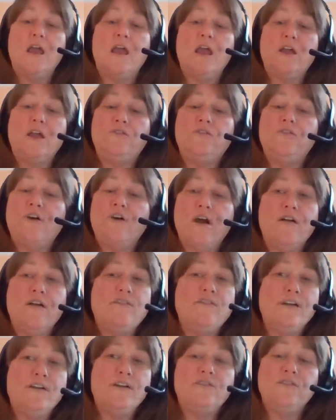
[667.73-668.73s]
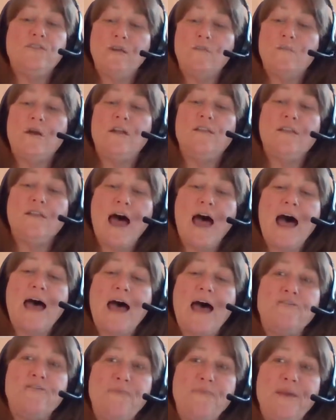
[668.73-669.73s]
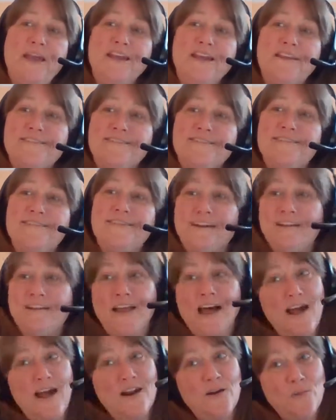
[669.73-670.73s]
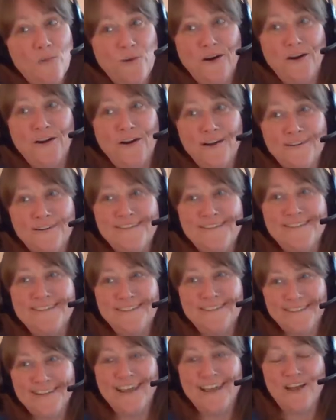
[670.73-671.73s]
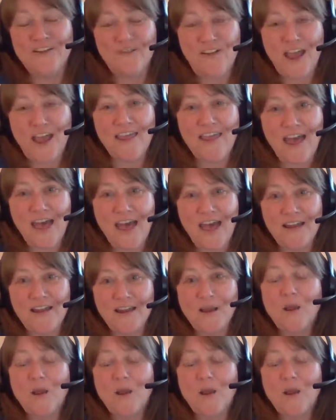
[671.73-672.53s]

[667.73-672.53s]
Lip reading: It took our legal team a lot of pages and a lot of words to convey that,